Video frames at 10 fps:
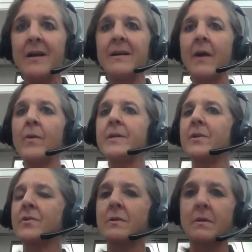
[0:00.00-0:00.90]
not only
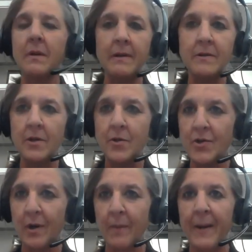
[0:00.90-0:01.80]
to
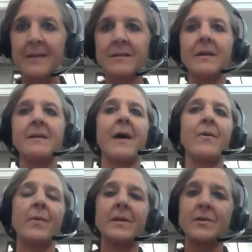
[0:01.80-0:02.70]
institutional capacity, not
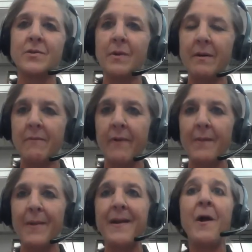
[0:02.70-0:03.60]
only to student
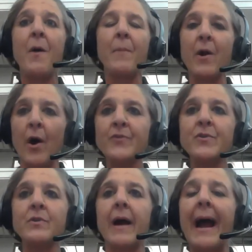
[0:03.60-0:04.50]
development, but
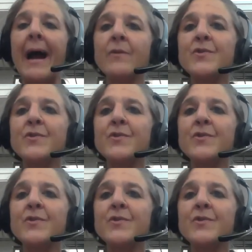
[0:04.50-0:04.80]
also to how